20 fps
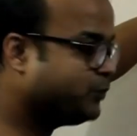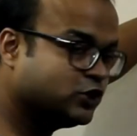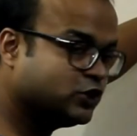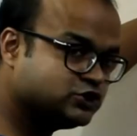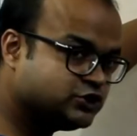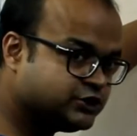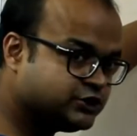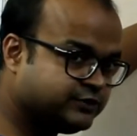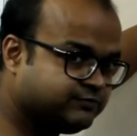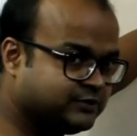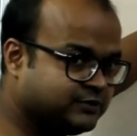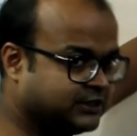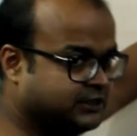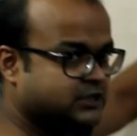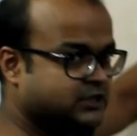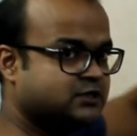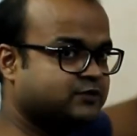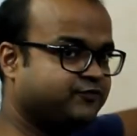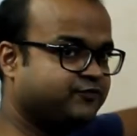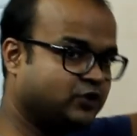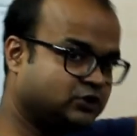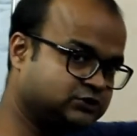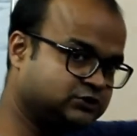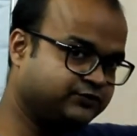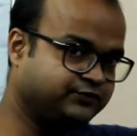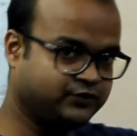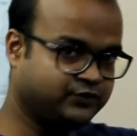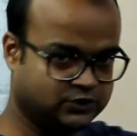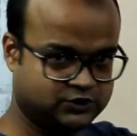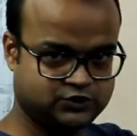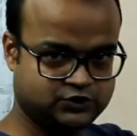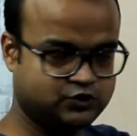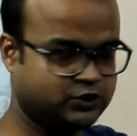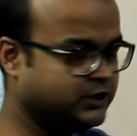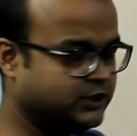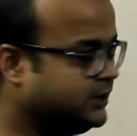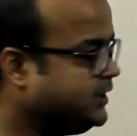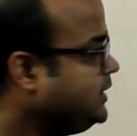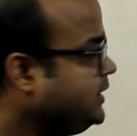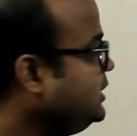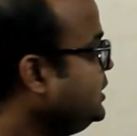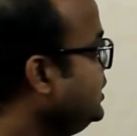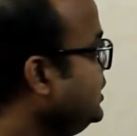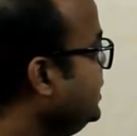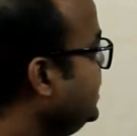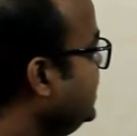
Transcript: positive, that is for the first quadrant.